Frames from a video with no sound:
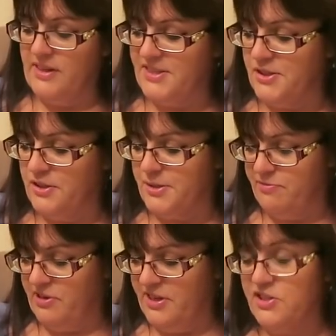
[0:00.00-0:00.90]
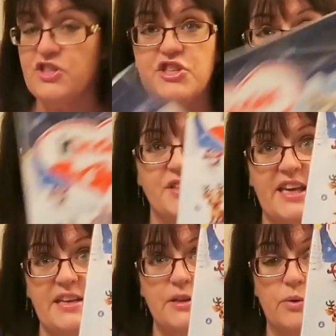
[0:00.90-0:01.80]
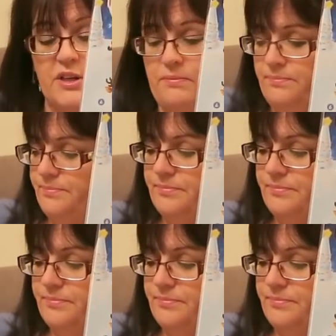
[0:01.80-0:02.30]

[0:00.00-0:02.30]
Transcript: That's not a surprise. She chose the Kinder one.